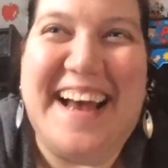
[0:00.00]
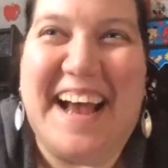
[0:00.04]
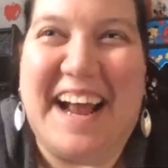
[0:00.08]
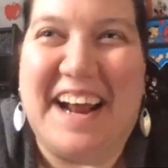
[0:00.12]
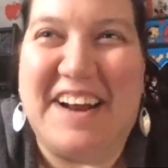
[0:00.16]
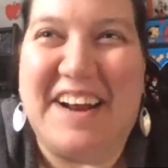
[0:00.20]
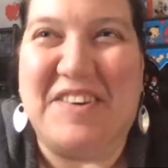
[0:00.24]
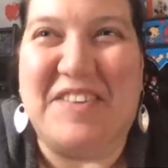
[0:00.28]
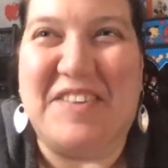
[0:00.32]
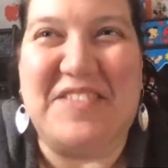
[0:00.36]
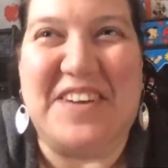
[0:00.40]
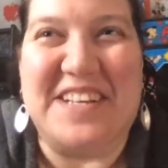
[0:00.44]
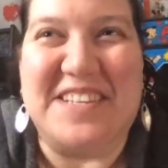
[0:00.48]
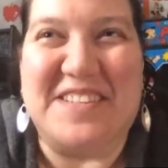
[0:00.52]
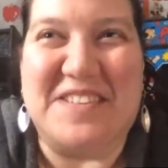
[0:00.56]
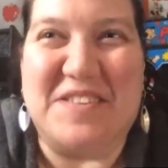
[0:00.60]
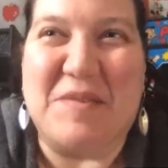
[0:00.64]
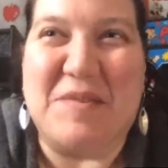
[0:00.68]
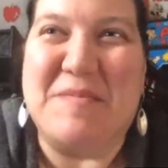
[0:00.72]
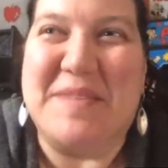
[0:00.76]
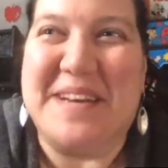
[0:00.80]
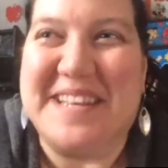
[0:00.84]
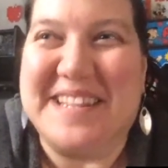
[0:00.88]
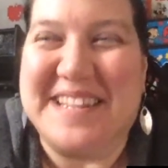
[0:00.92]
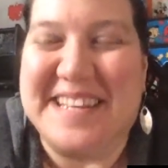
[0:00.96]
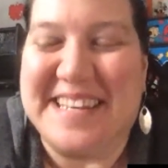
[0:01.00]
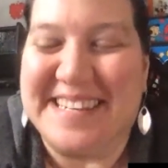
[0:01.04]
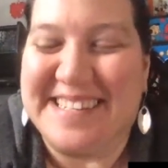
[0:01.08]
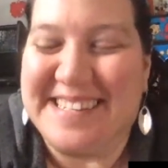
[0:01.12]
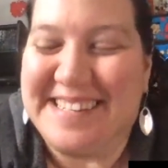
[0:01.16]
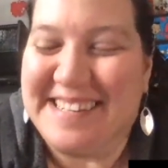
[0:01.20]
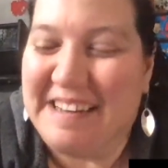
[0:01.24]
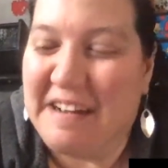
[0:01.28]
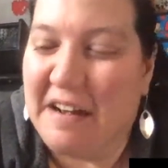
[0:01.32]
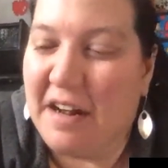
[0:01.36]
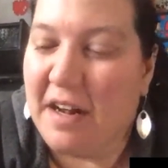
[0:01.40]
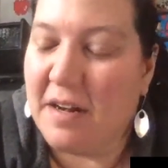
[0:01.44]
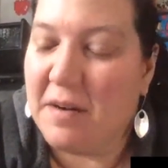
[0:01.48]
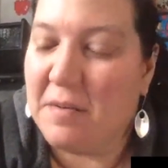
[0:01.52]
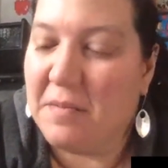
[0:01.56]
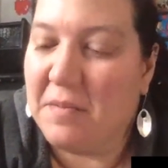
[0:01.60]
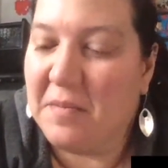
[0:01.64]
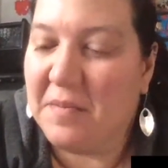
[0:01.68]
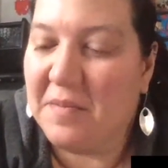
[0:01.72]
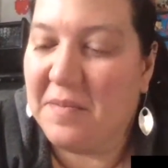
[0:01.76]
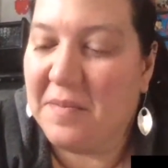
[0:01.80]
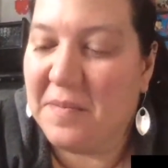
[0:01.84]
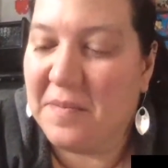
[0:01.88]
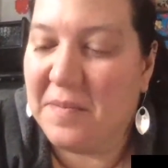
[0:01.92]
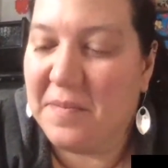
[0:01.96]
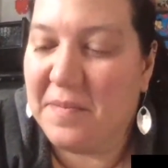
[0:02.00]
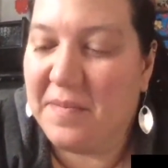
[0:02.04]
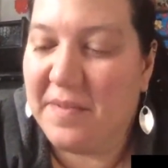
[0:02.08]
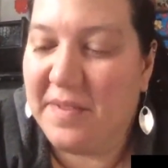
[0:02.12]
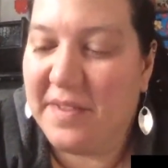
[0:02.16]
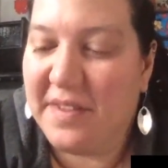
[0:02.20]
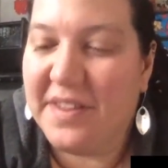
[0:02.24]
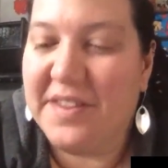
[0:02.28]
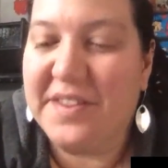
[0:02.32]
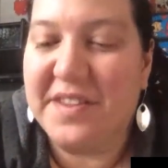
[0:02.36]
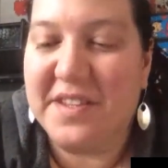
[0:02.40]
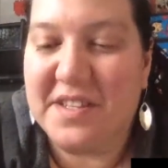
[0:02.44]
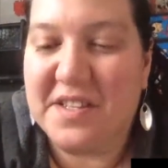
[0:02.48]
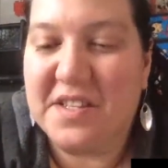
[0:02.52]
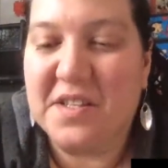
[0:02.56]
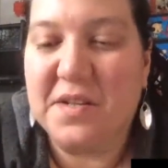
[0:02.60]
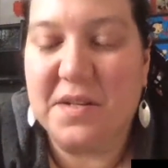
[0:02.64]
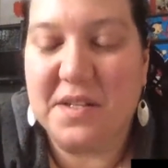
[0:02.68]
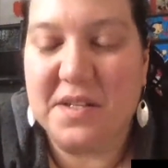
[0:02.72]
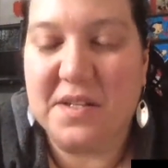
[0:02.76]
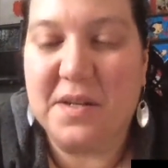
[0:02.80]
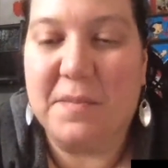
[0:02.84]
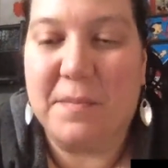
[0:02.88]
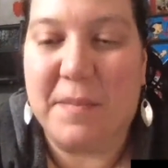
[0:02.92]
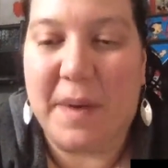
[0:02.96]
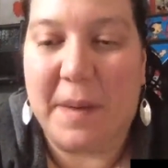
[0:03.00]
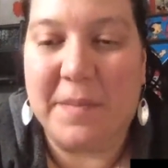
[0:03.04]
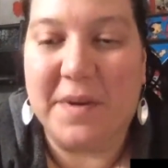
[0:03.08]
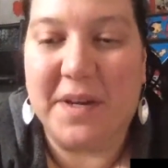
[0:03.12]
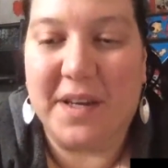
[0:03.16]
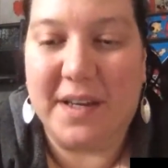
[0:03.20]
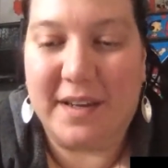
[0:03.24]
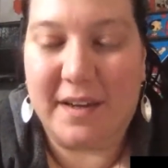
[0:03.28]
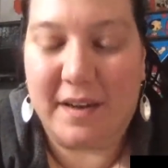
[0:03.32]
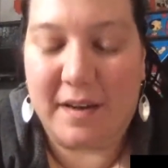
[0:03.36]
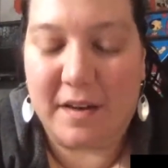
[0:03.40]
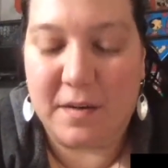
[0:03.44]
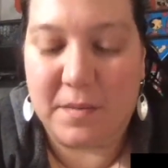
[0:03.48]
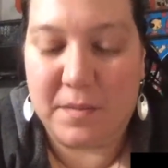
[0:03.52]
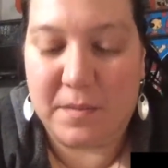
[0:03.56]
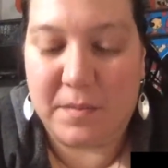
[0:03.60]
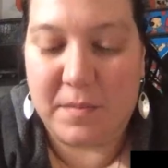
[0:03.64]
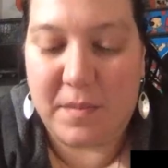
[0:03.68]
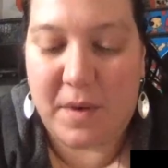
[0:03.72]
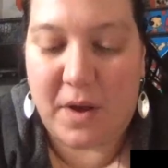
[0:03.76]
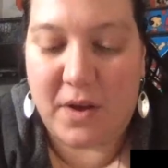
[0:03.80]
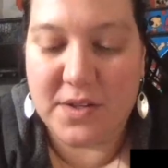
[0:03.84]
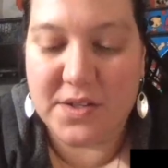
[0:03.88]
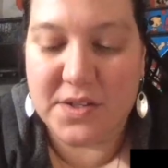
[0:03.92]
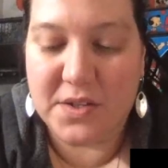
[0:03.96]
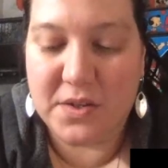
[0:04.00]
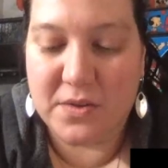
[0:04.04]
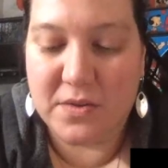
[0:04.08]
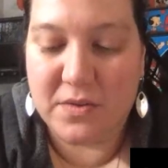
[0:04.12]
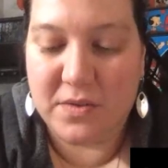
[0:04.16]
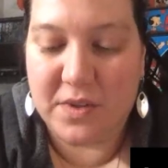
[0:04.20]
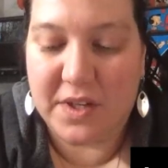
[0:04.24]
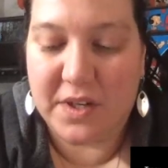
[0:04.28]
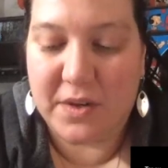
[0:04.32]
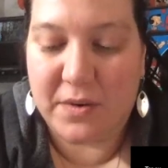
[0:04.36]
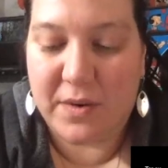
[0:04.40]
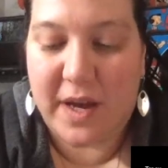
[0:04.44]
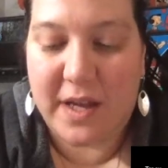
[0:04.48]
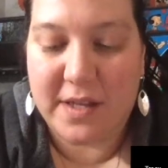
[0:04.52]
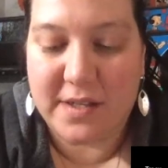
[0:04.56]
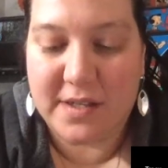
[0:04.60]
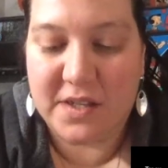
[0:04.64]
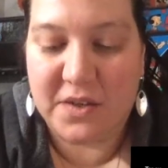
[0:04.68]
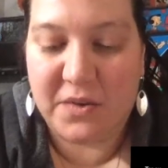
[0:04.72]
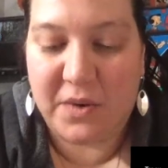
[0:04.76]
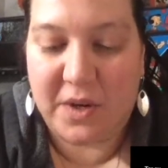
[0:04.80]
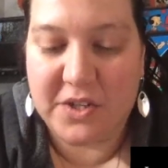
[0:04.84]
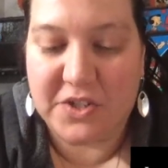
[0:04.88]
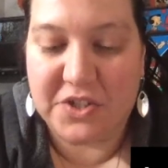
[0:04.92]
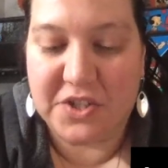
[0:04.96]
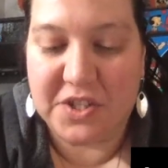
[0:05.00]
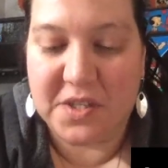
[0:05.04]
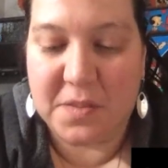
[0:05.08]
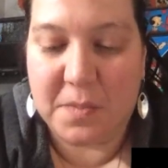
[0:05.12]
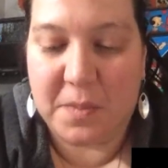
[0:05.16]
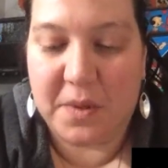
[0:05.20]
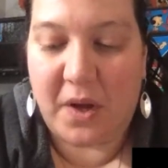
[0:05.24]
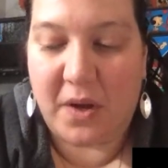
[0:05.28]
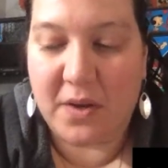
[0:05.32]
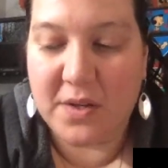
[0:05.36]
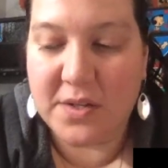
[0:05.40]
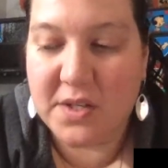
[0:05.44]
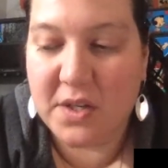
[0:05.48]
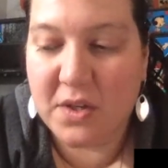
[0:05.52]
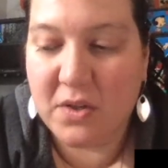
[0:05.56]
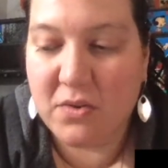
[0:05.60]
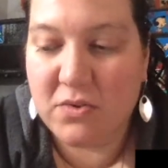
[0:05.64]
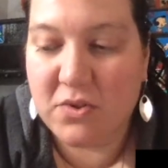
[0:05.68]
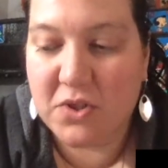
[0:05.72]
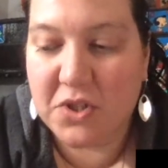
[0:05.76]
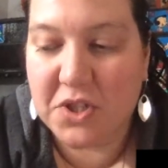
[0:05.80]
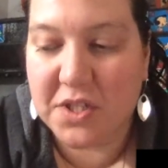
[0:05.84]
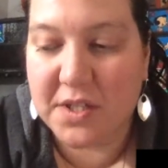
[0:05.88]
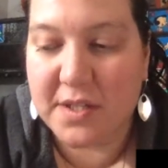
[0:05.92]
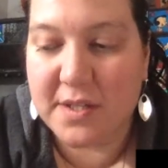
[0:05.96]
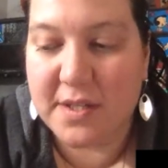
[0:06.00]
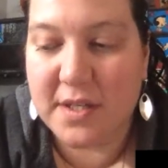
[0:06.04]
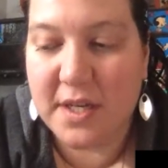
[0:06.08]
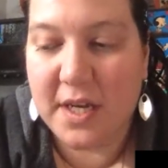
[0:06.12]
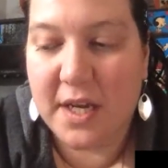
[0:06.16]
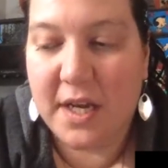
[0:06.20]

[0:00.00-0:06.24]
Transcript: I know I've got so many things. To mimic, also, asking questions, but also just